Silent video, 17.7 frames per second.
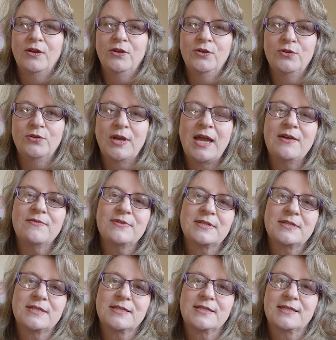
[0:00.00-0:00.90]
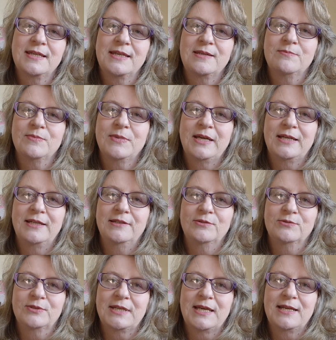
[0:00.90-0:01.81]
who haven't seen my
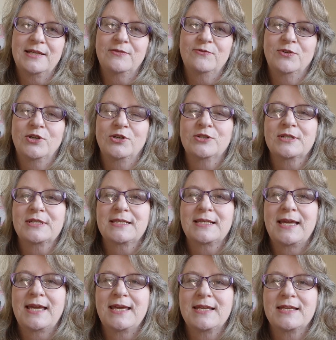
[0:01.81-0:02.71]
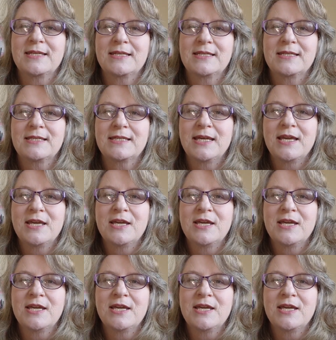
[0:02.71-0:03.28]
little daily vlogs and